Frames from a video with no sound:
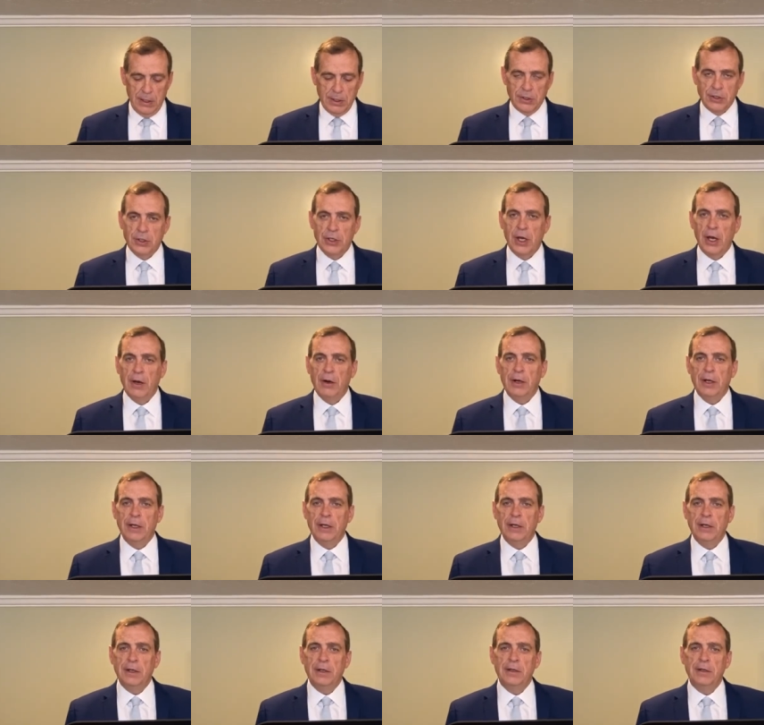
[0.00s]

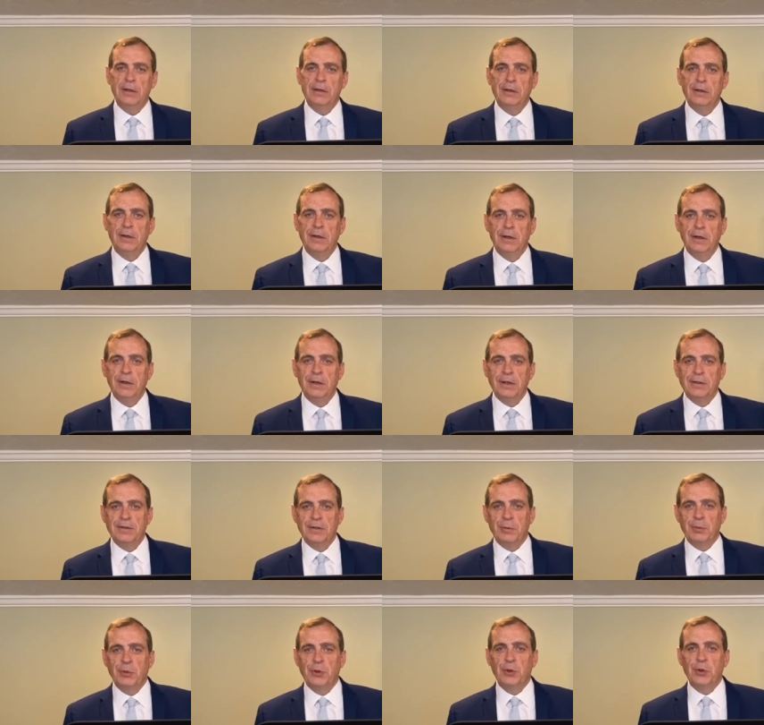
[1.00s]
Charity is
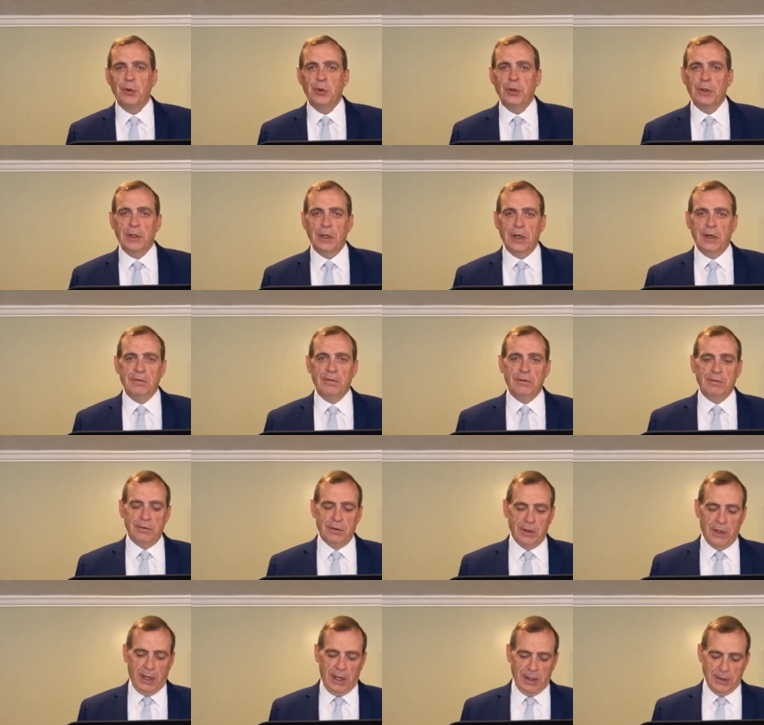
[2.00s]
the pure love of
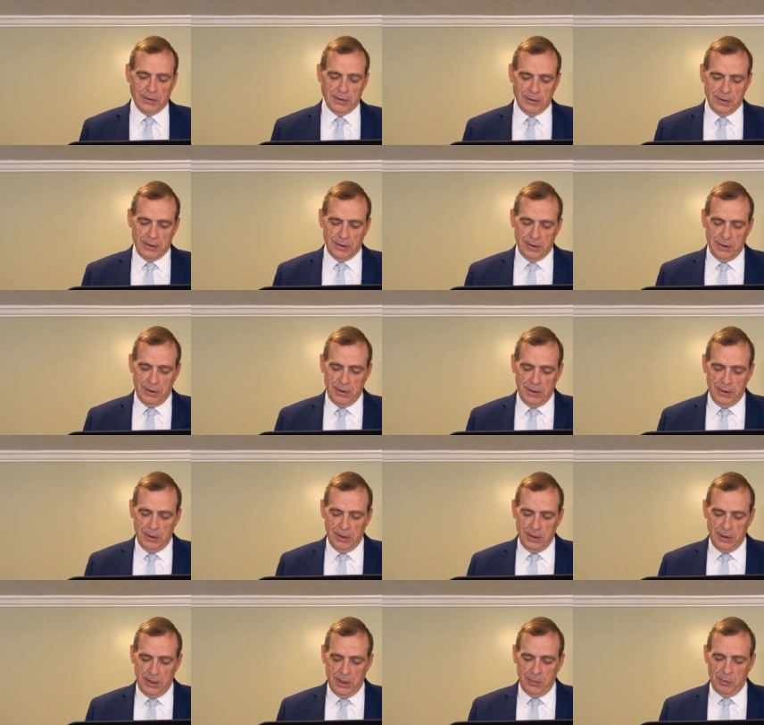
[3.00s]
Christ.
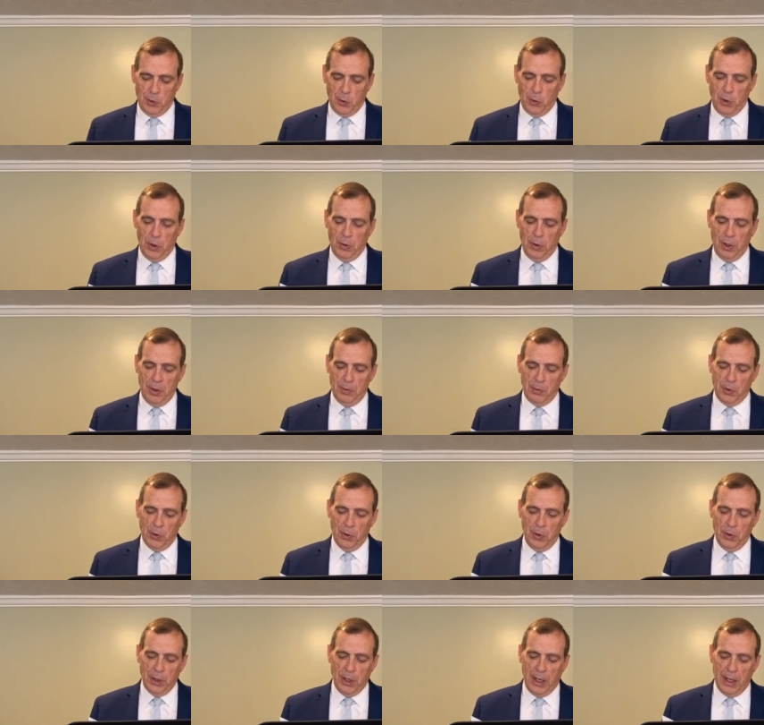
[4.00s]
In,
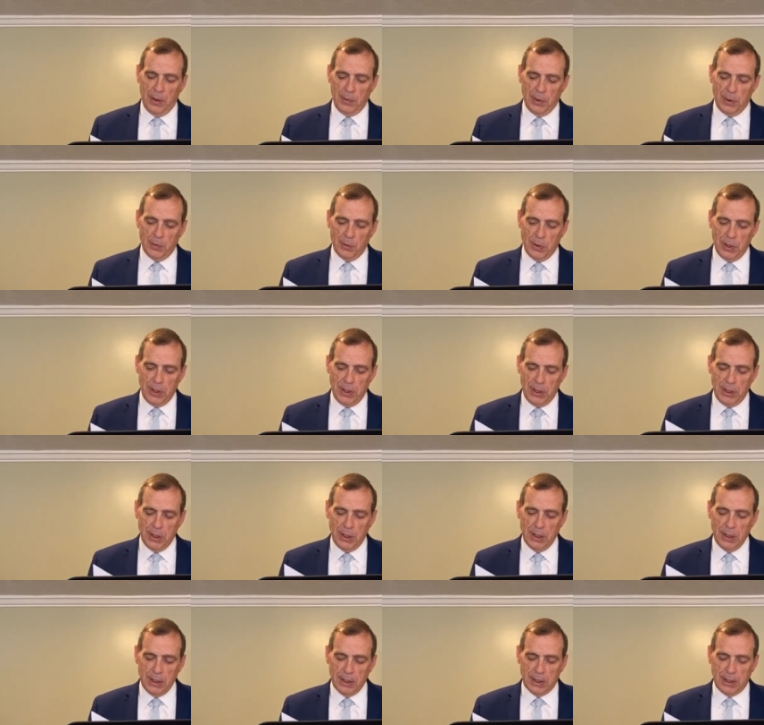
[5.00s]
Moroni, we read
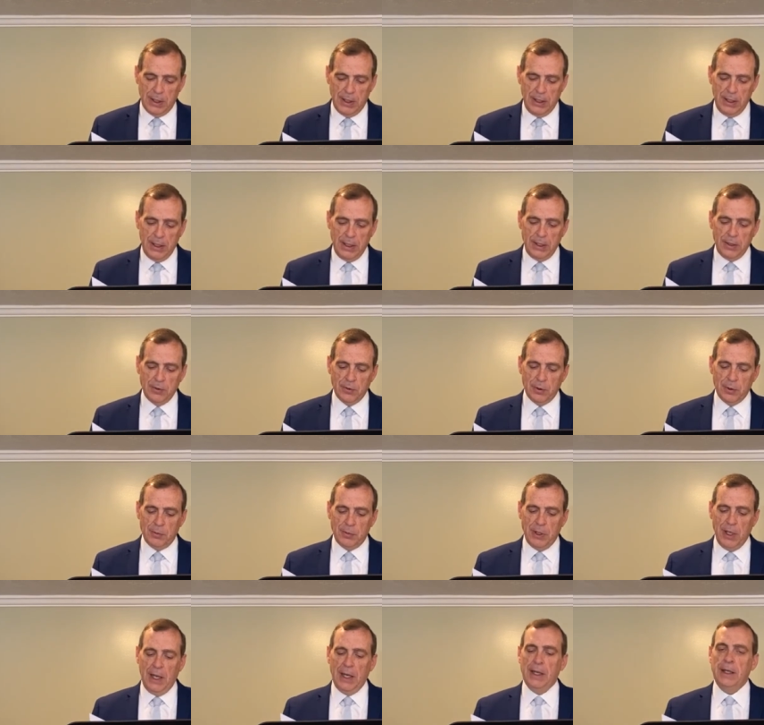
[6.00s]
the key to
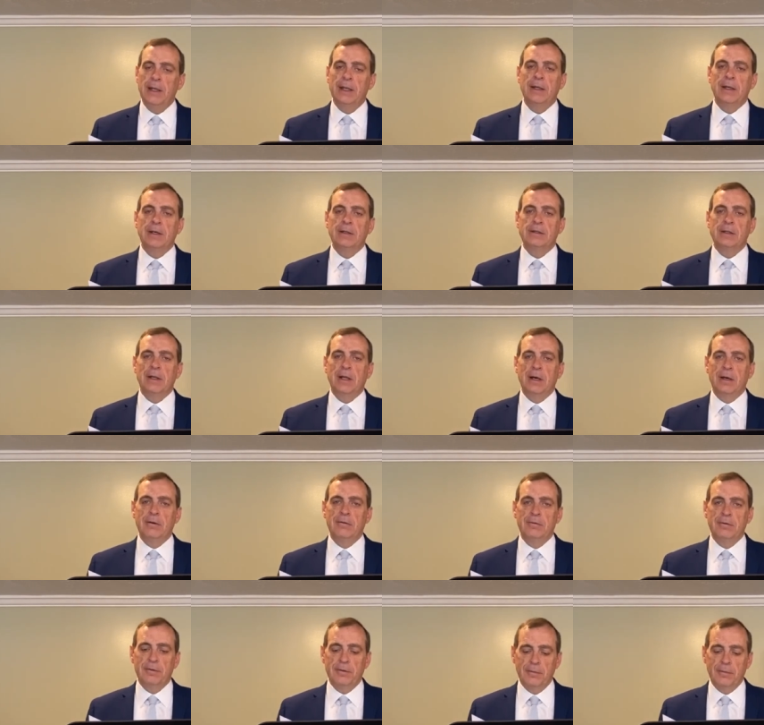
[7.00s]
obtaining this love